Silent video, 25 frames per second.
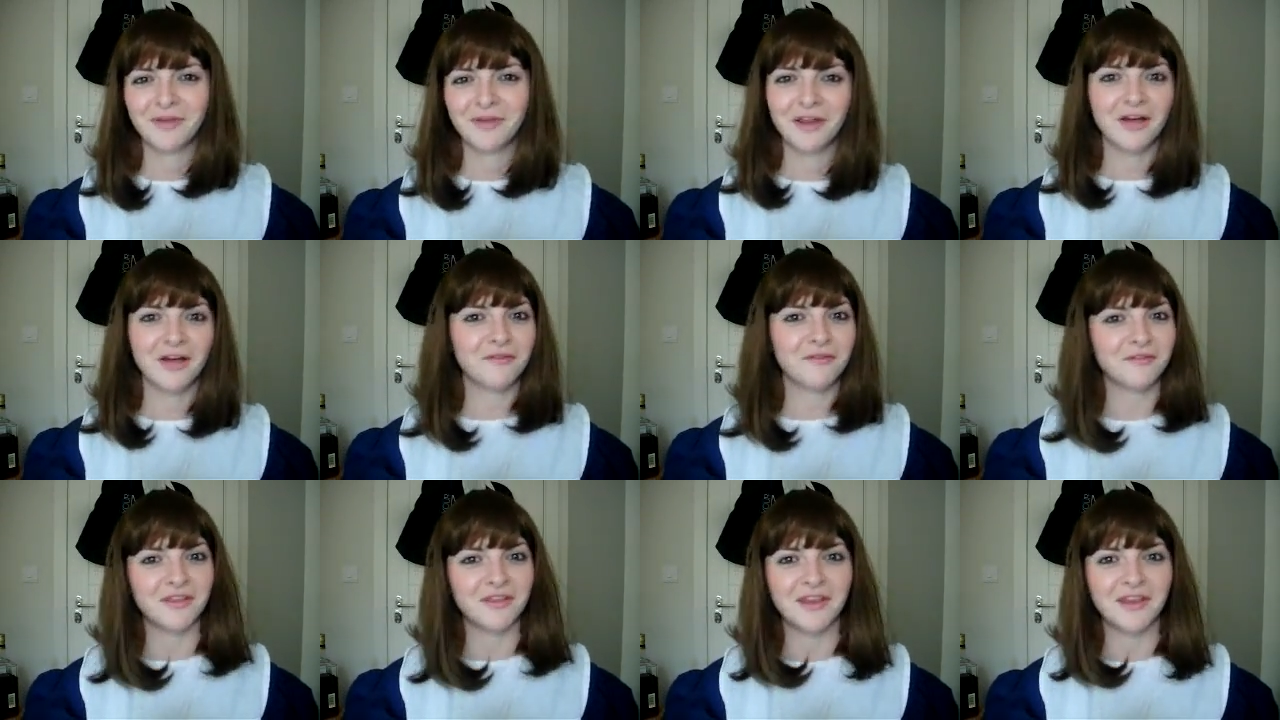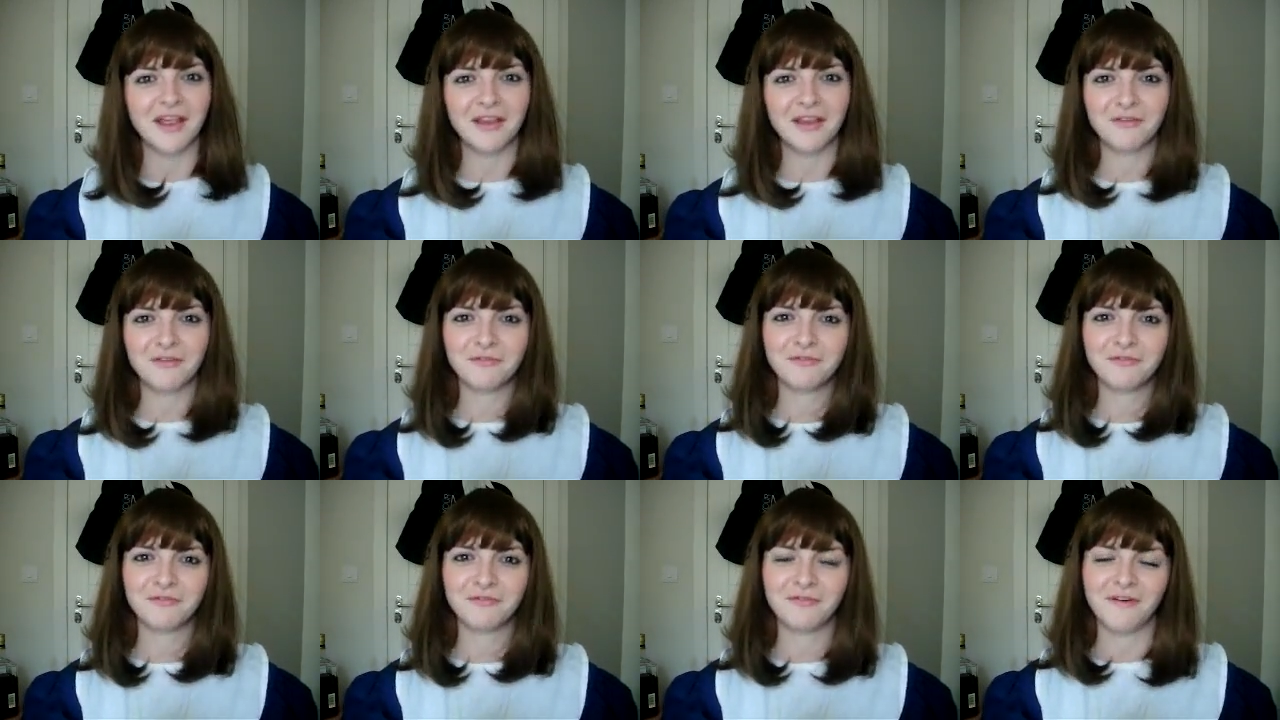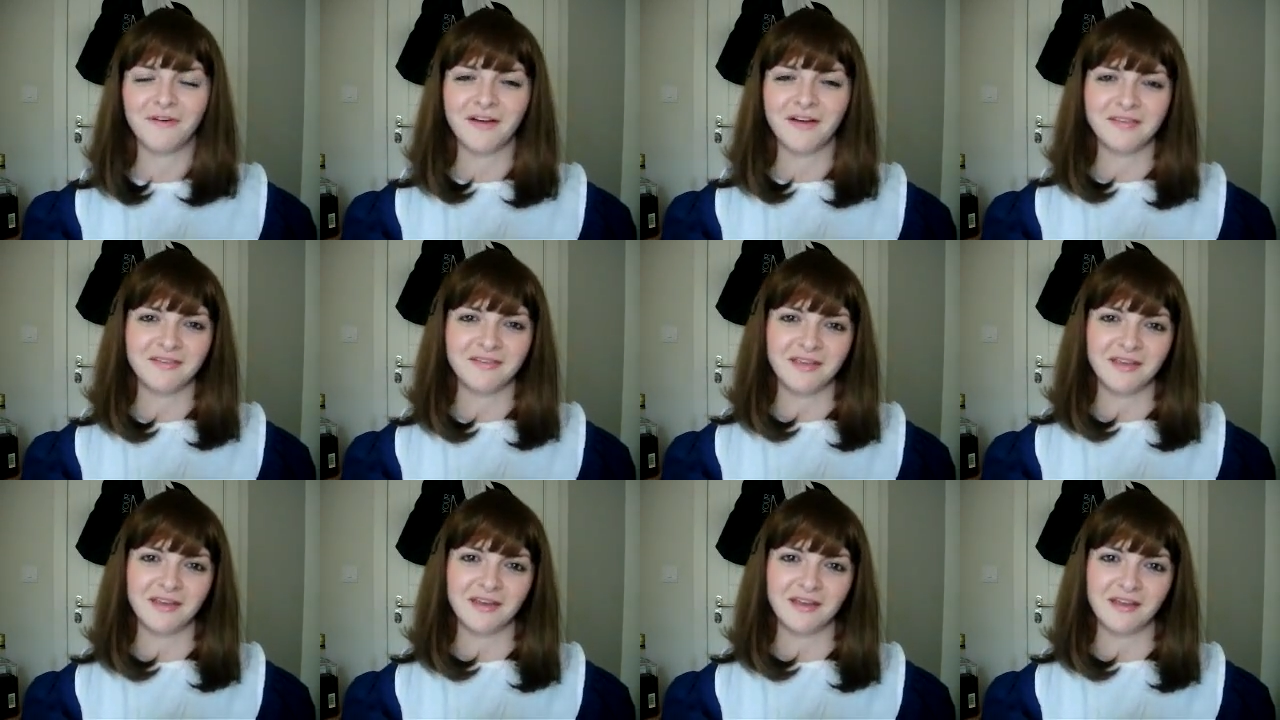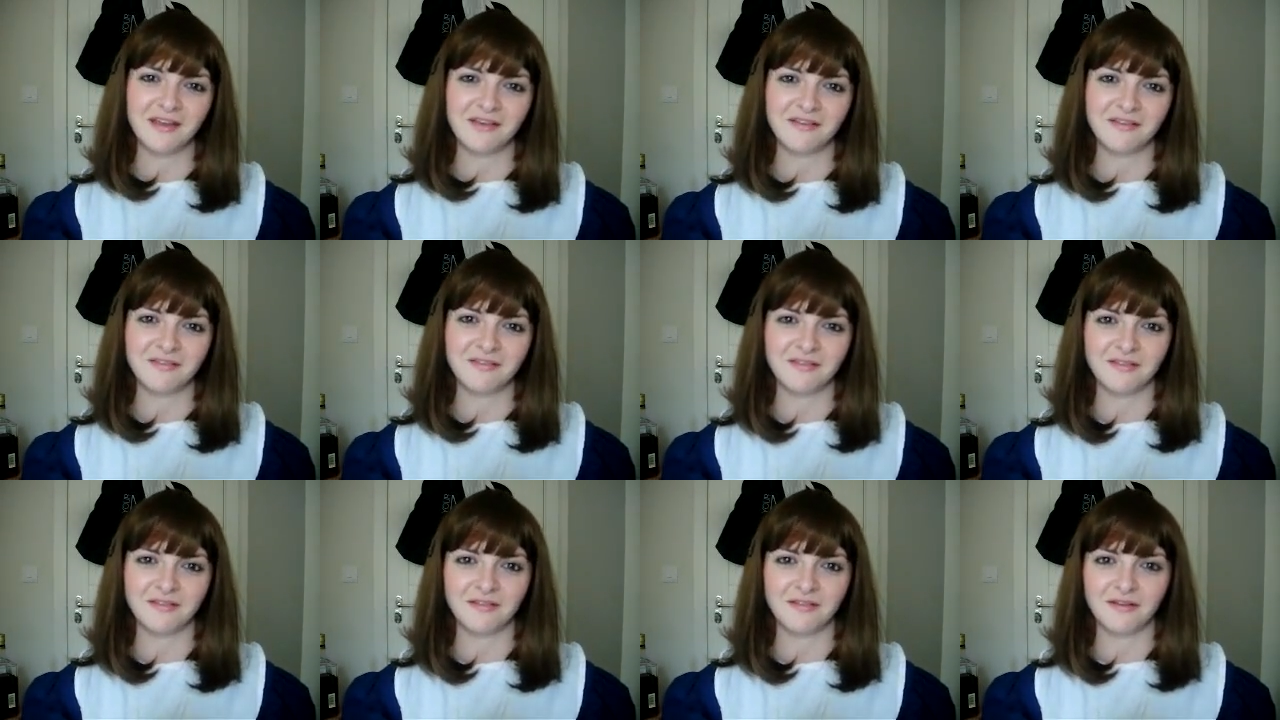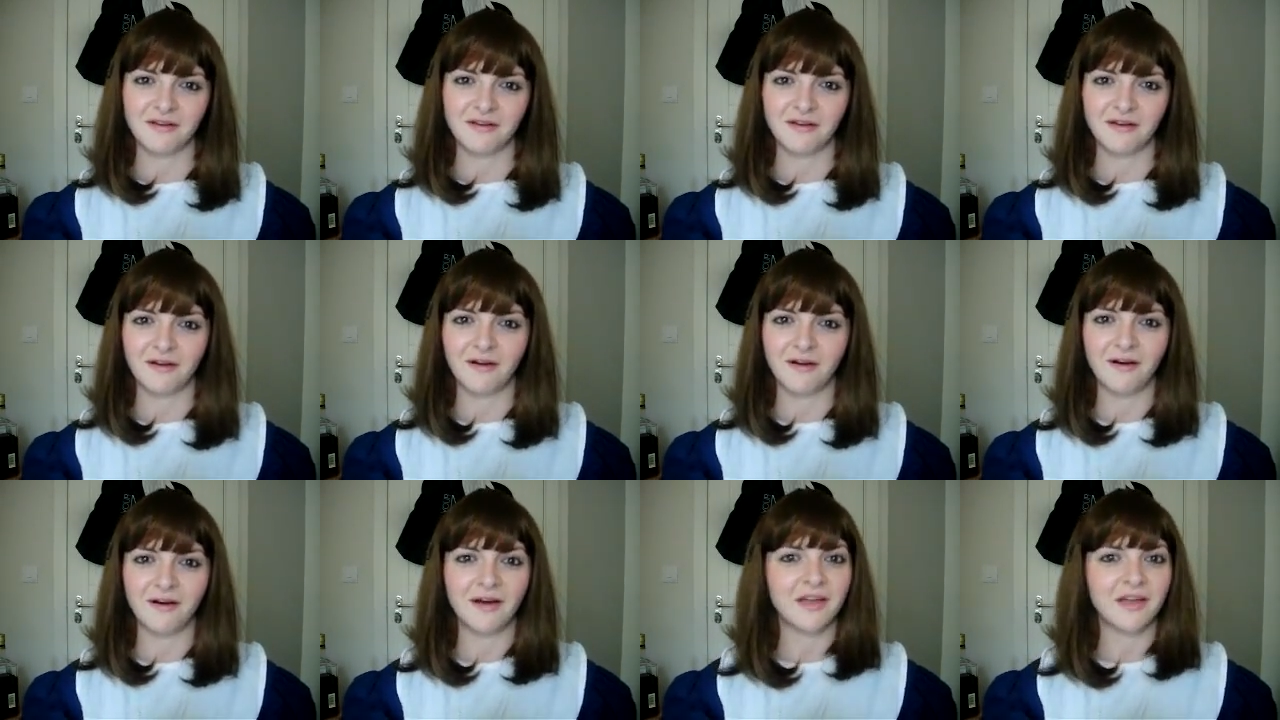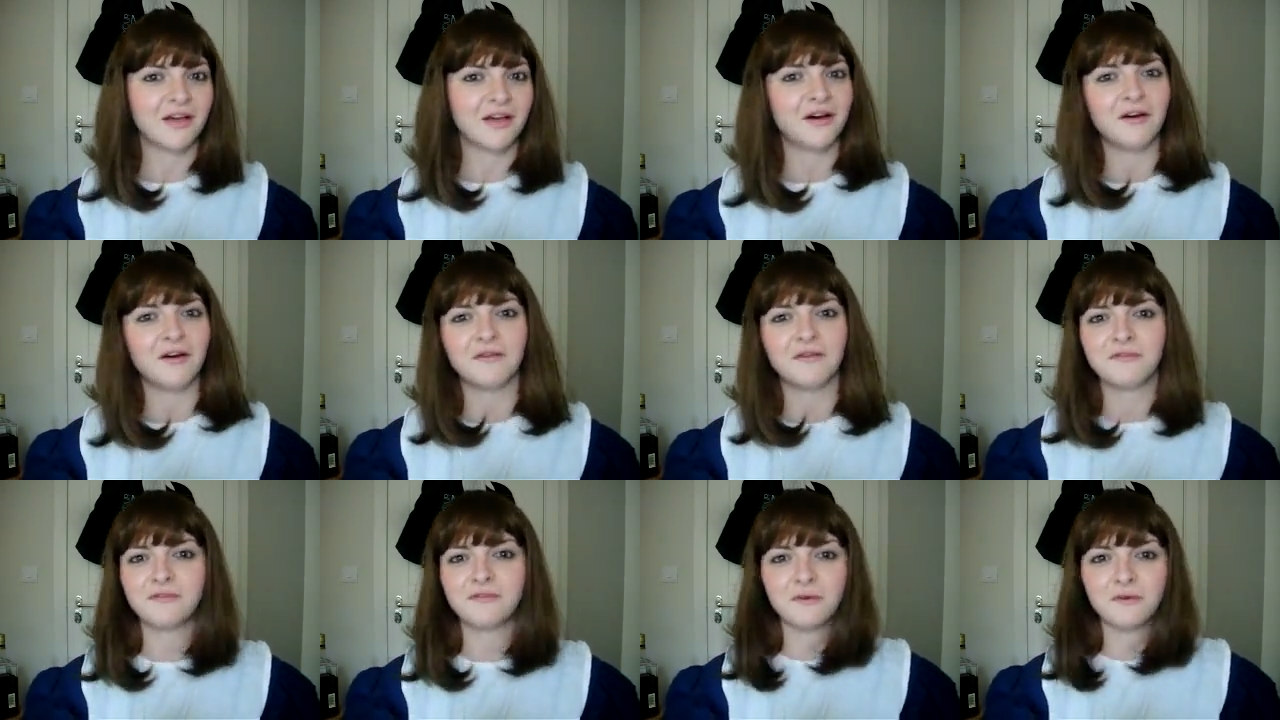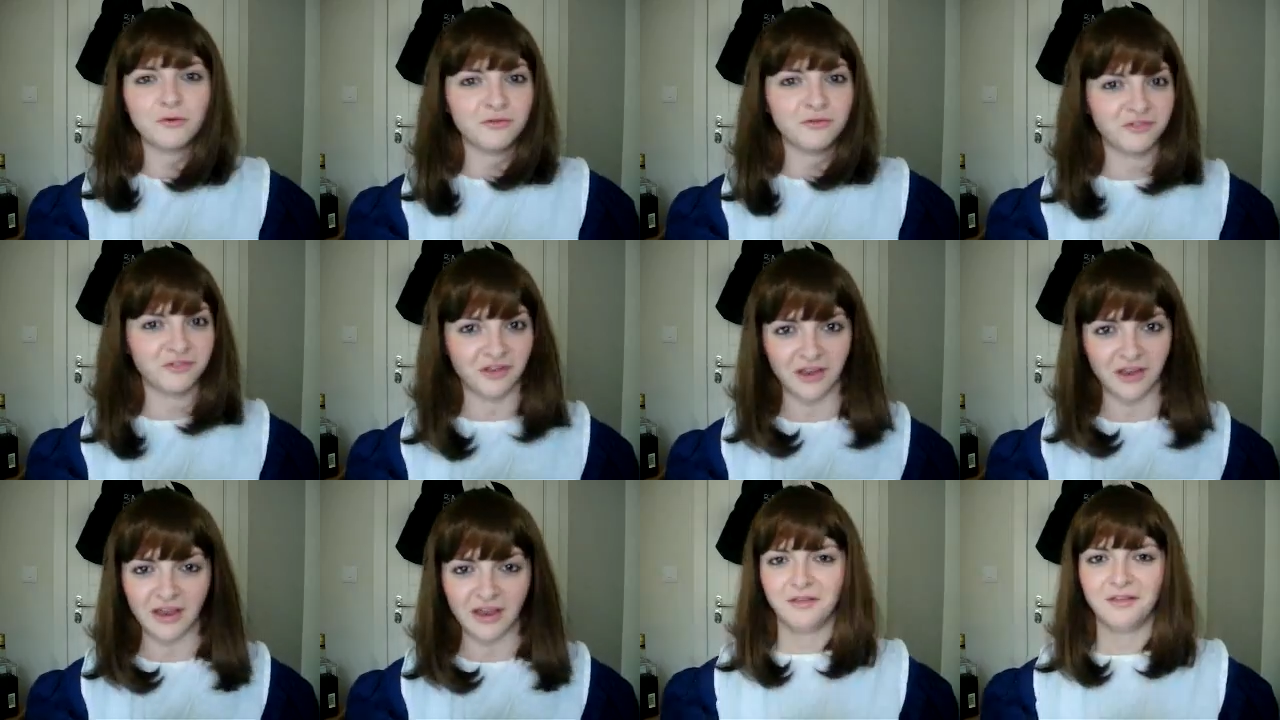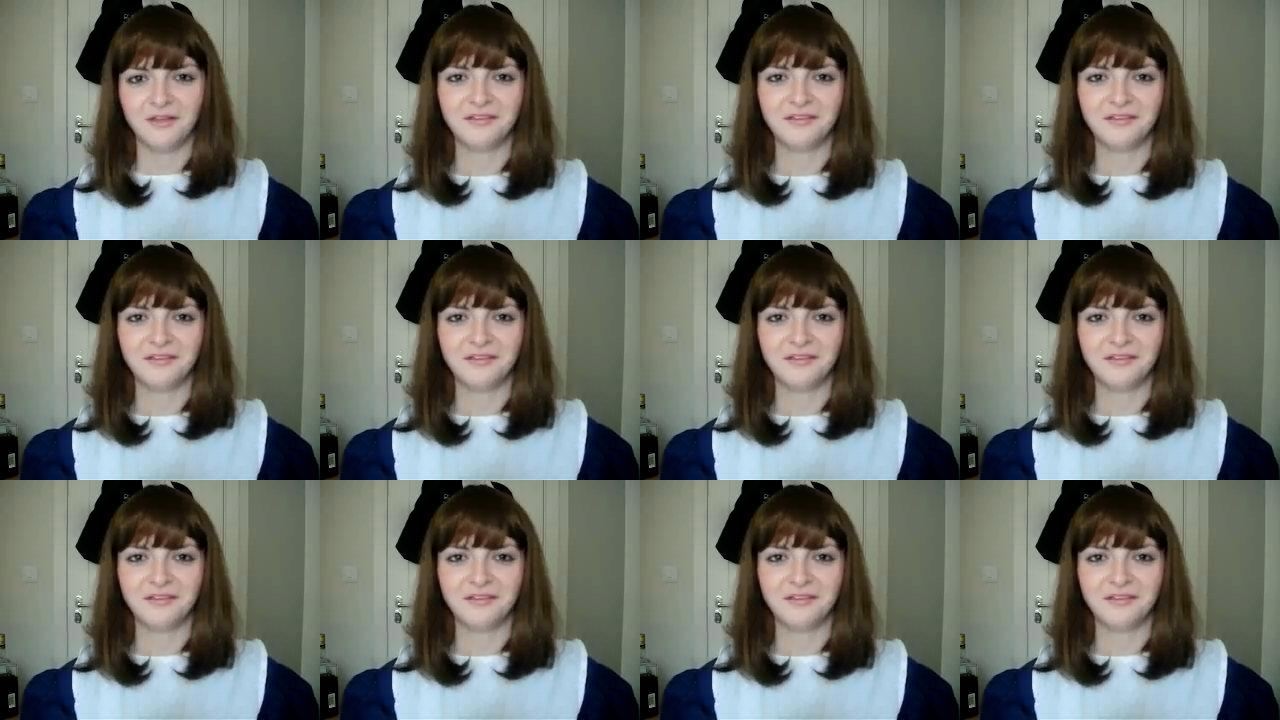But other than that, the fighting in this, I can't fault it.